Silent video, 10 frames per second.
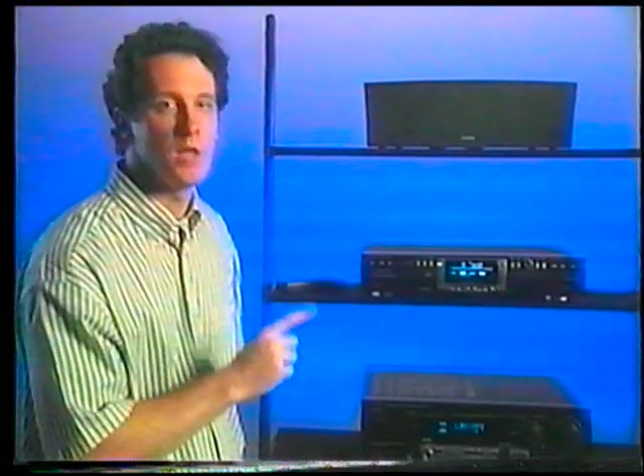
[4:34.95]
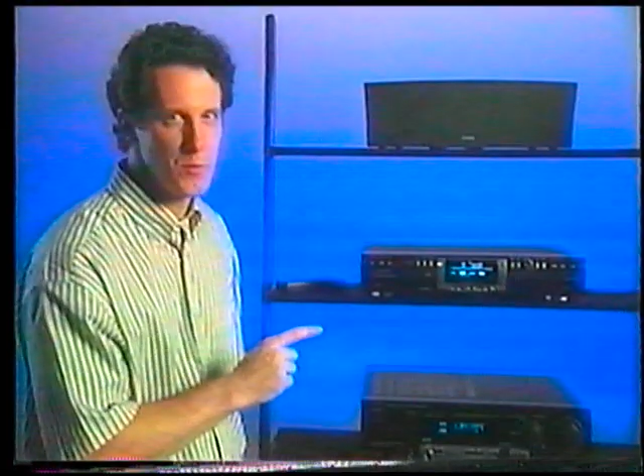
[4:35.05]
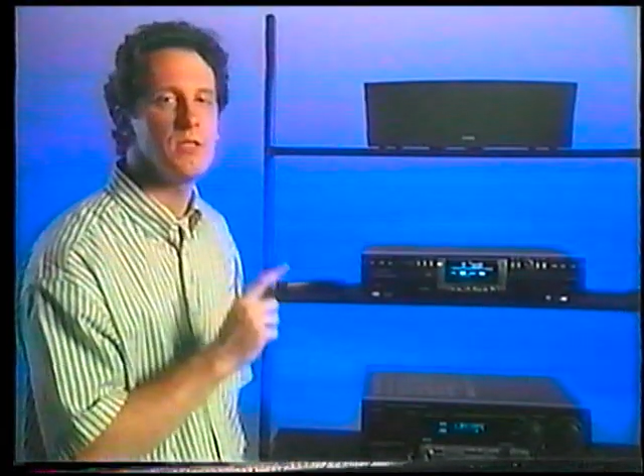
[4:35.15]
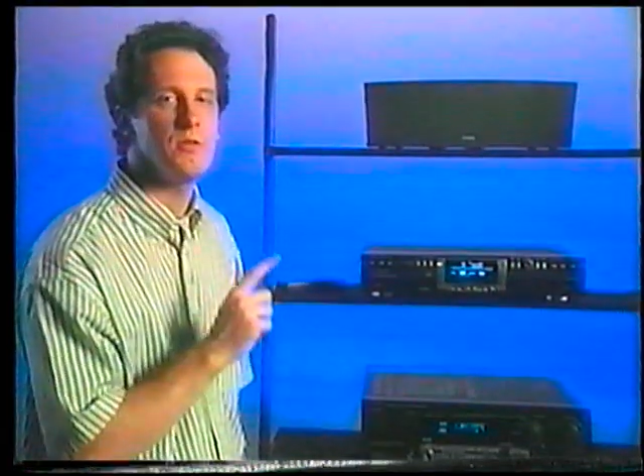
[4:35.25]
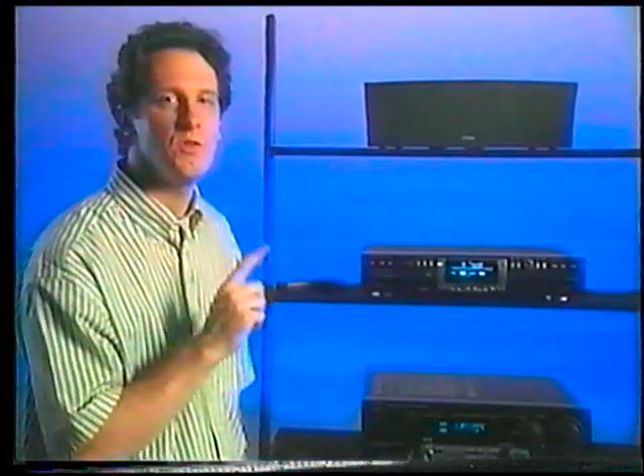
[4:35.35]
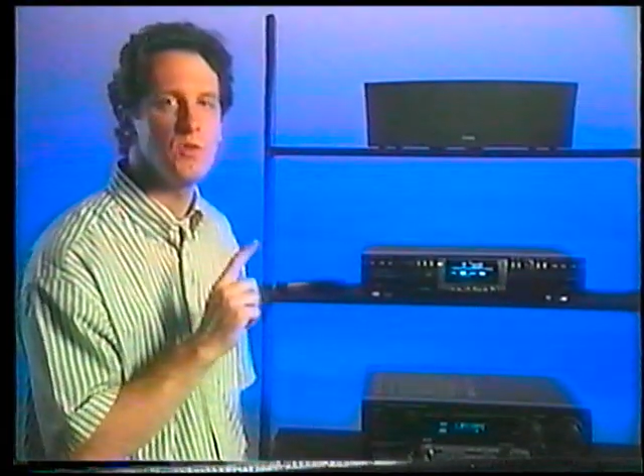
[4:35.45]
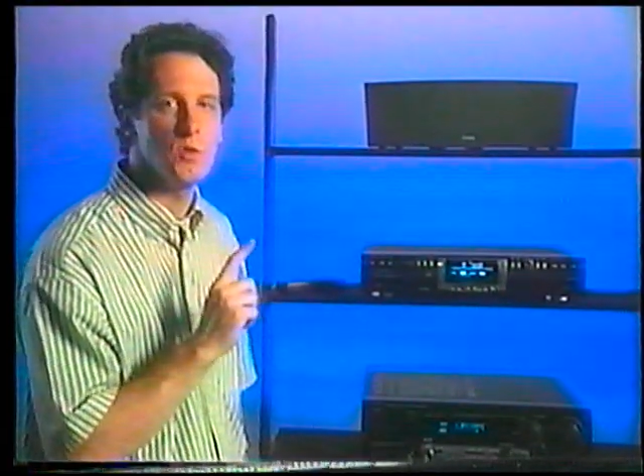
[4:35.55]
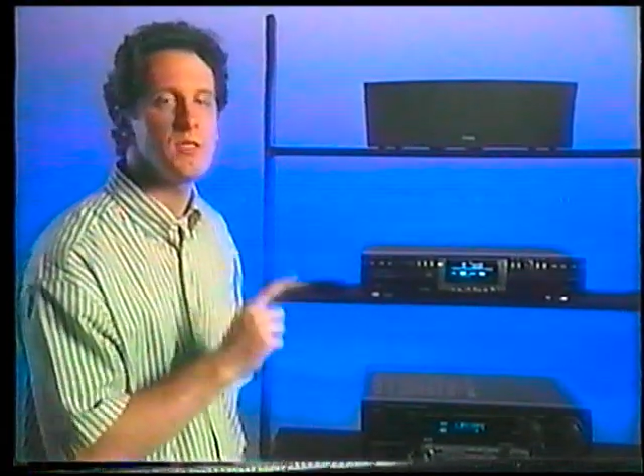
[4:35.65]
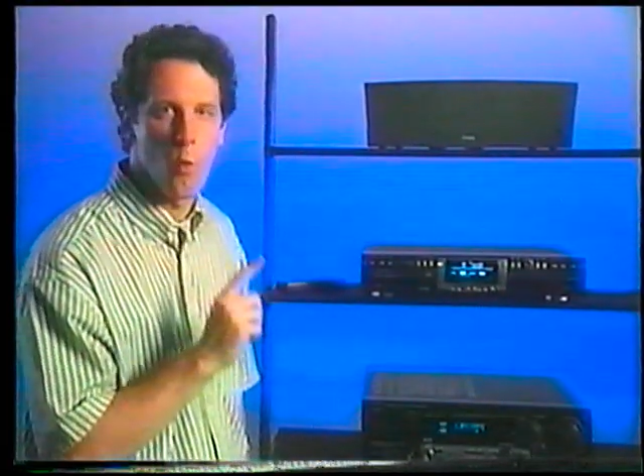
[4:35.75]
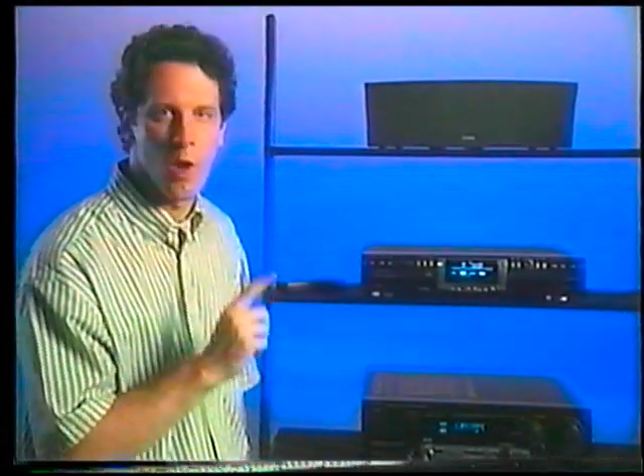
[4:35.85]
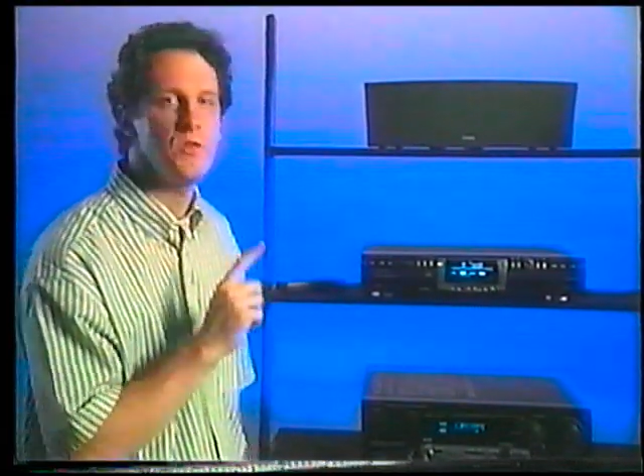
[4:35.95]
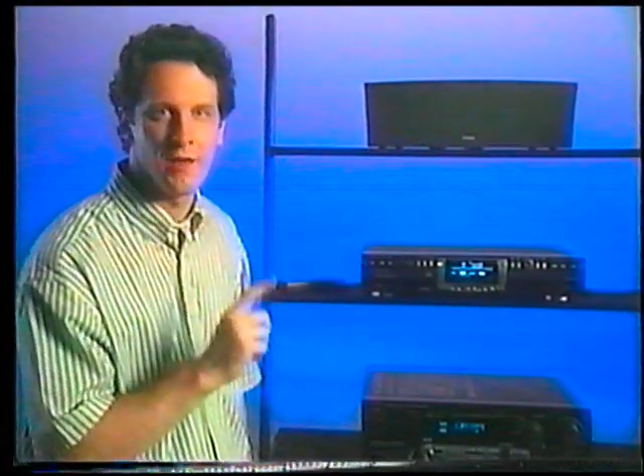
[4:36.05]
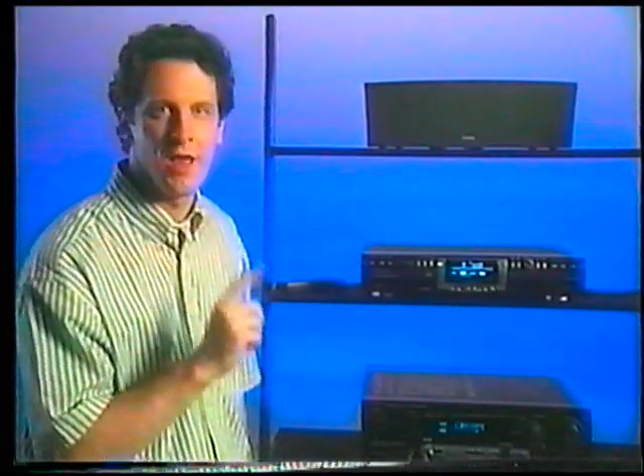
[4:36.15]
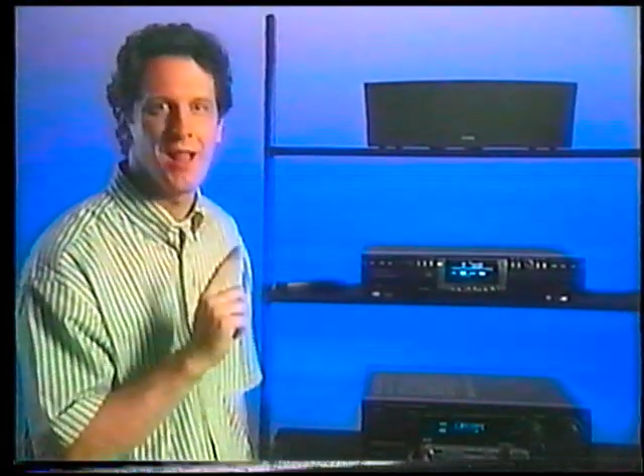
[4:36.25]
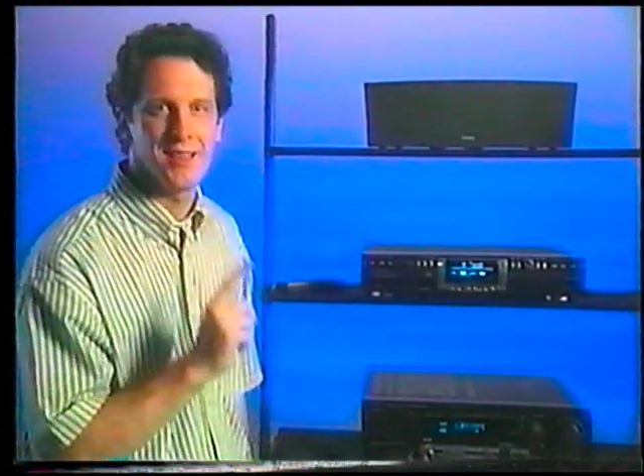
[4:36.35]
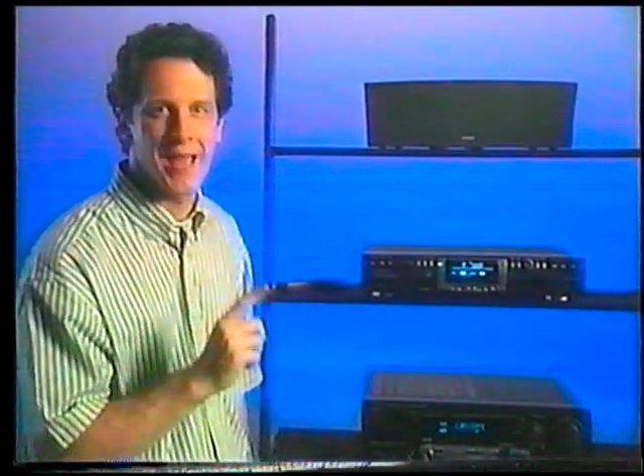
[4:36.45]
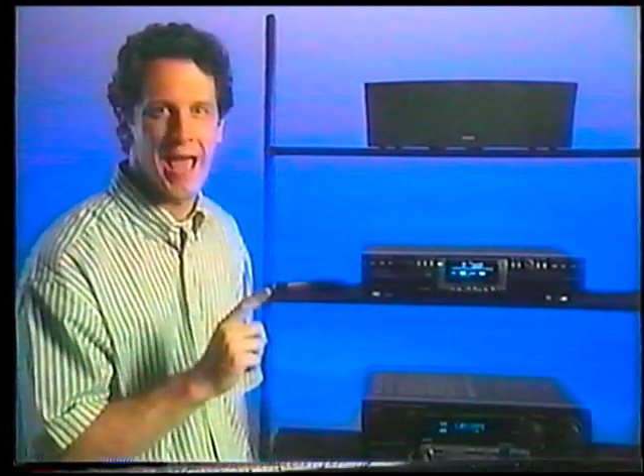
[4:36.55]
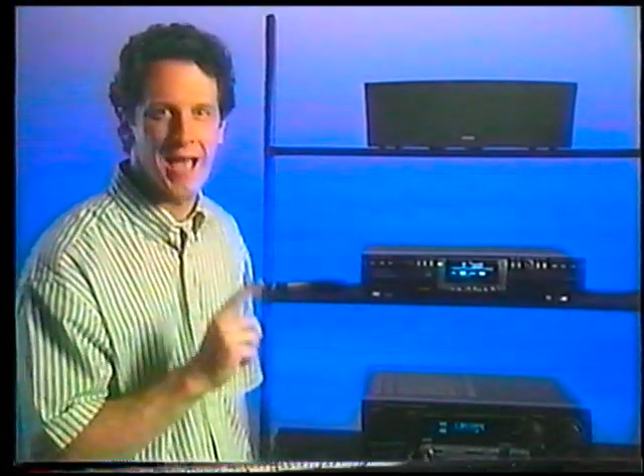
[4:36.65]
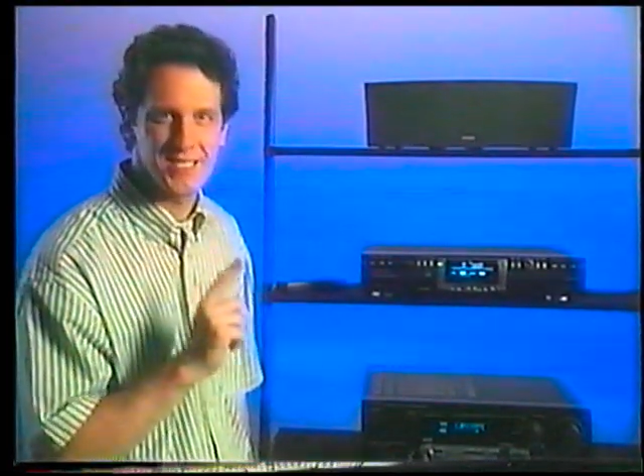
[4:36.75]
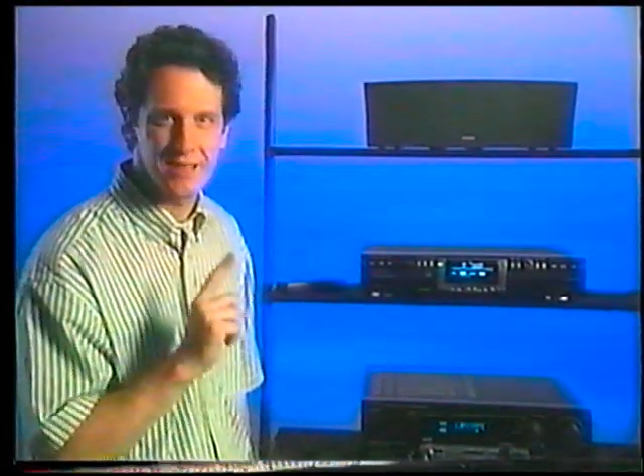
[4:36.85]
until you do one
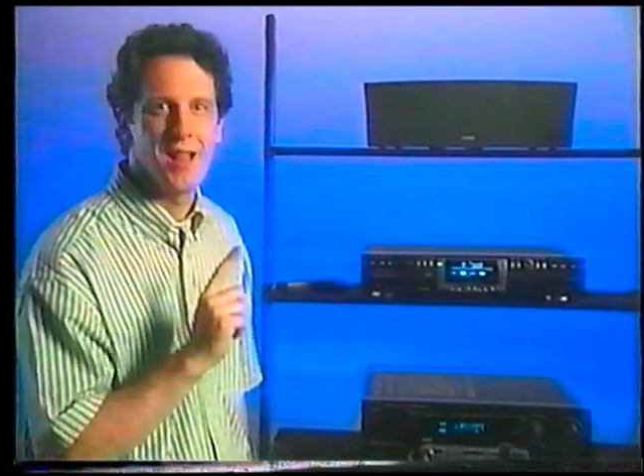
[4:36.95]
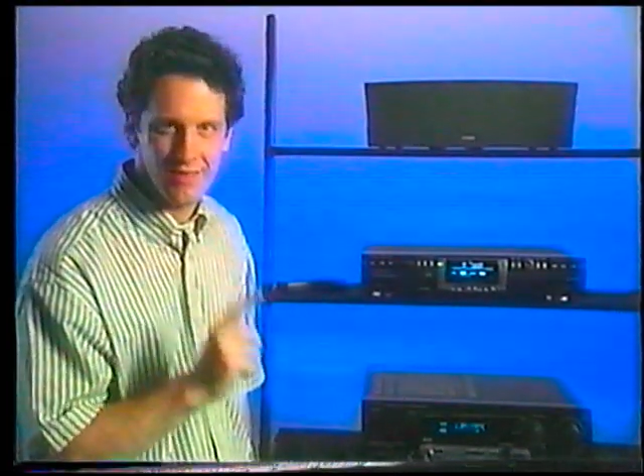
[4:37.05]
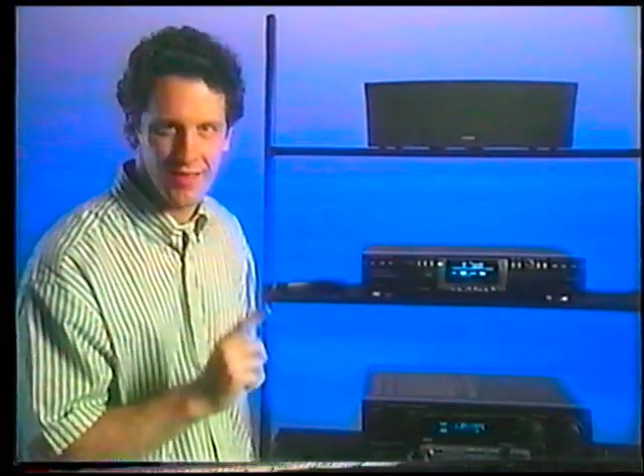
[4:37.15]
last